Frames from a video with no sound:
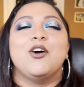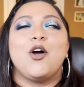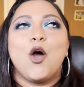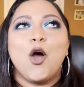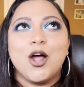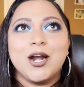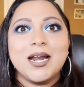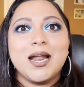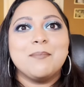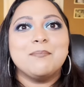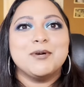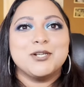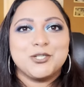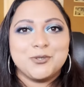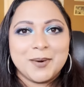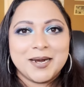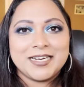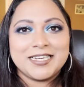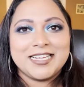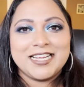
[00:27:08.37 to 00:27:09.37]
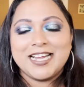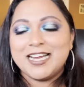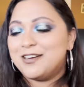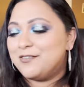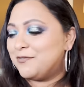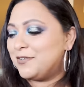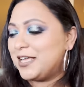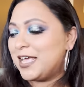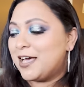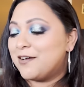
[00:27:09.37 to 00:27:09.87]
On number
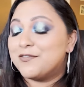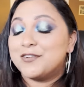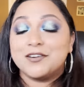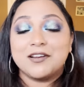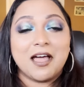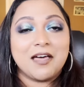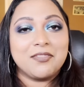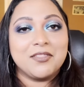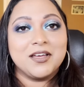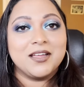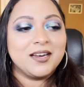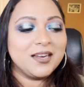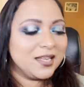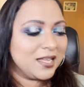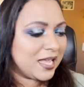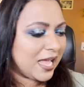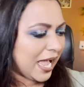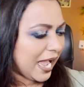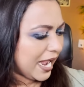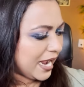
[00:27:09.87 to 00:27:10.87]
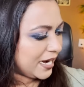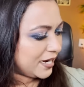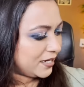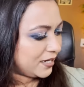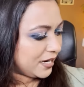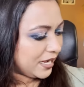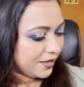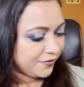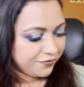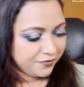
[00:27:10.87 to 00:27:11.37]
28, we have another, and
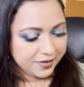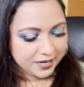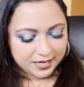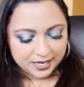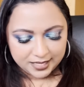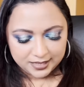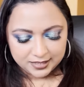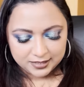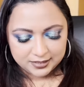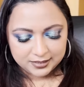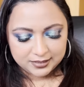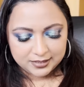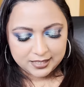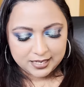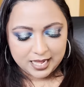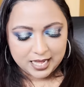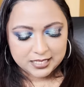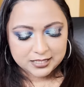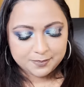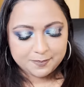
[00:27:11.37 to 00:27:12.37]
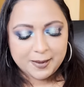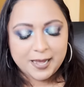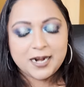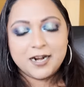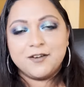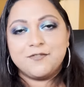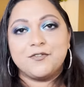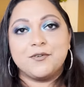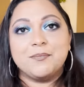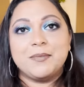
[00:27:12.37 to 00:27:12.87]
I feel like this is the last
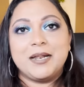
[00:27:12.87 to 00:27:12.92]
palette from